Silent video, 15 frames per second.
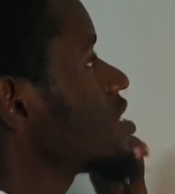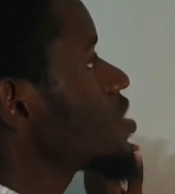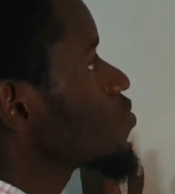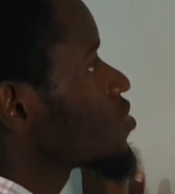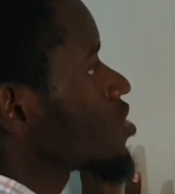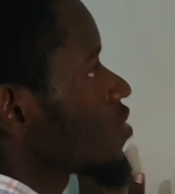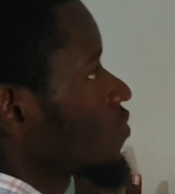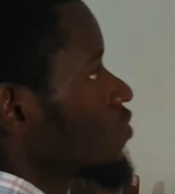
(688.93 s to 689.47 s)
dealing
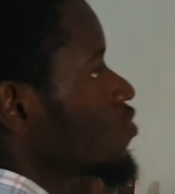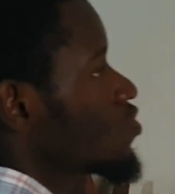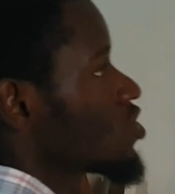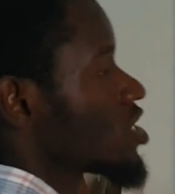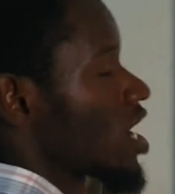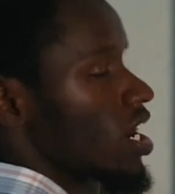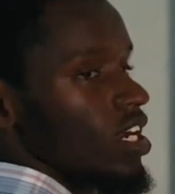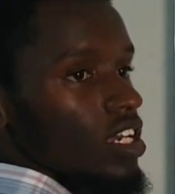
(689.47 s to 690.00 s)
with the
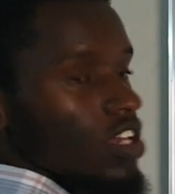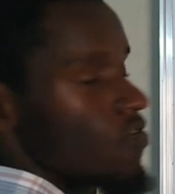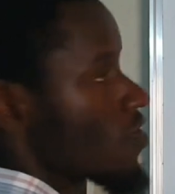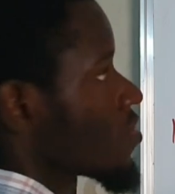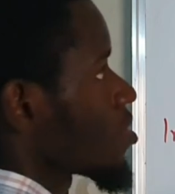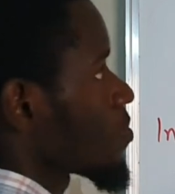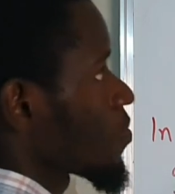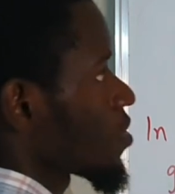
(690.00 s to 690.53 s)
future
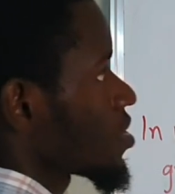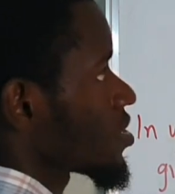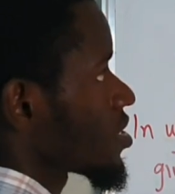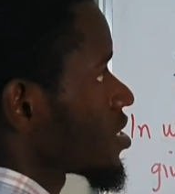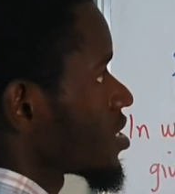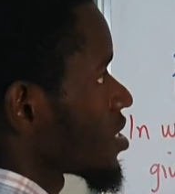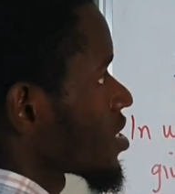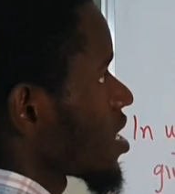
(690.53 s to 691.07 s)
given the
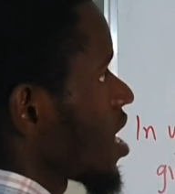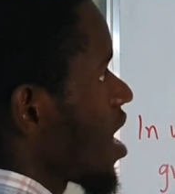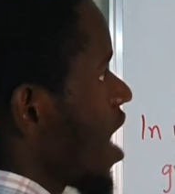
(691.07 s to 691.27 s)
present,